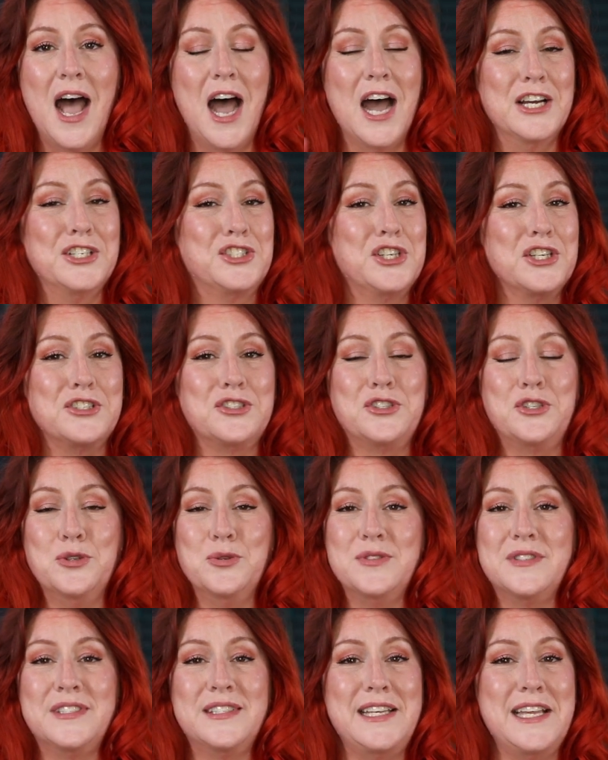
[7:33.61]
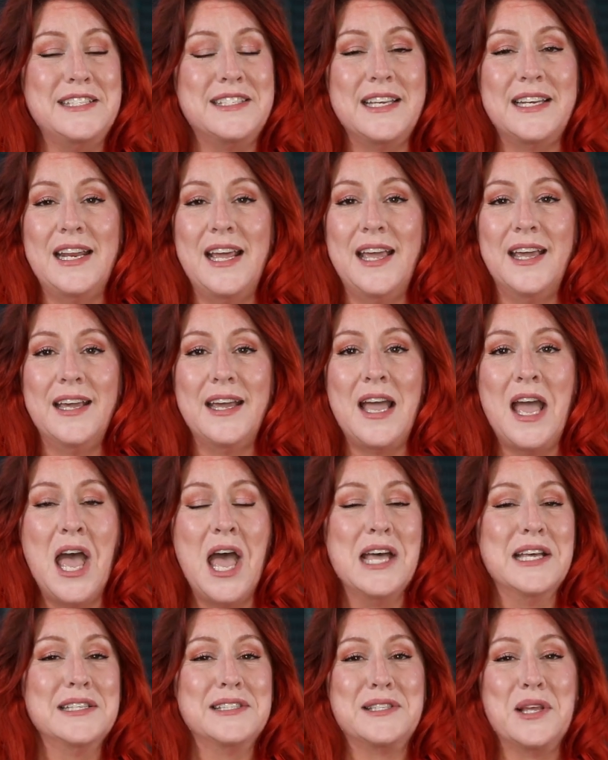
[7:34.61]
I just use seasoning,
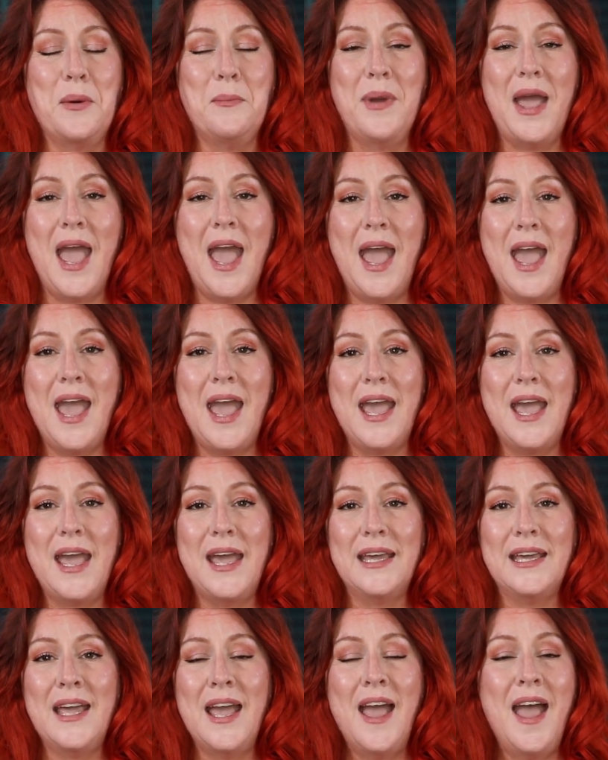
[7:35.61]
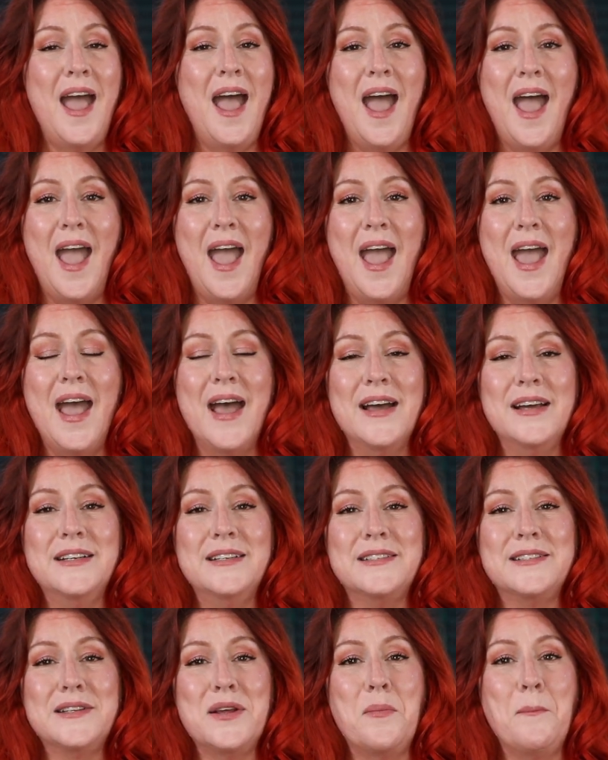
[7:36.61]
some egg,
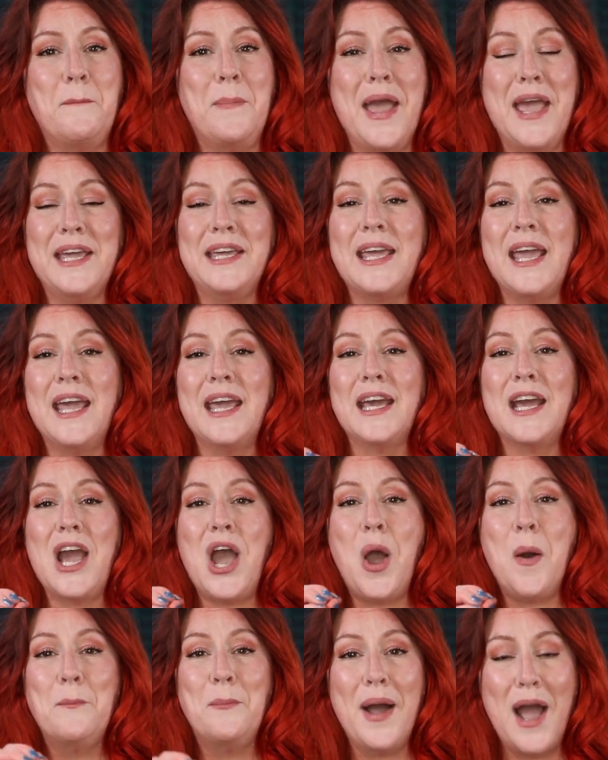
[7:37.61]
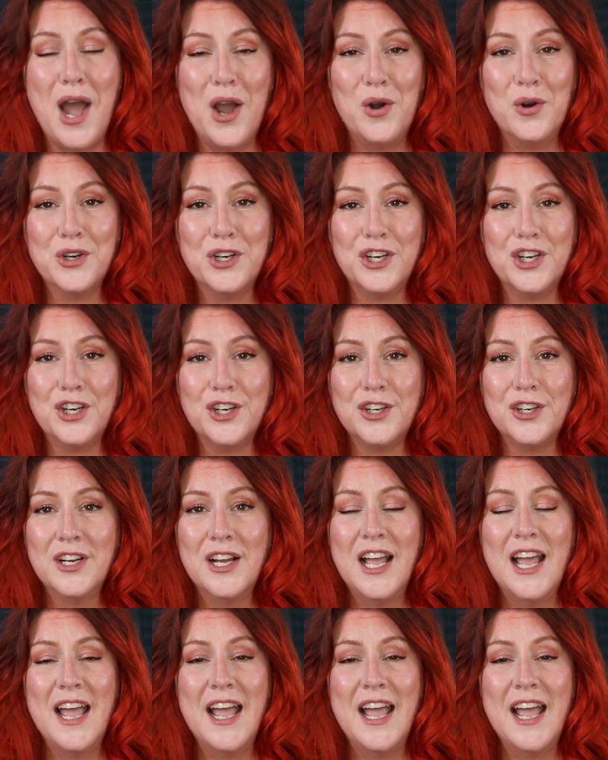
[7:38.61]
and baking powder.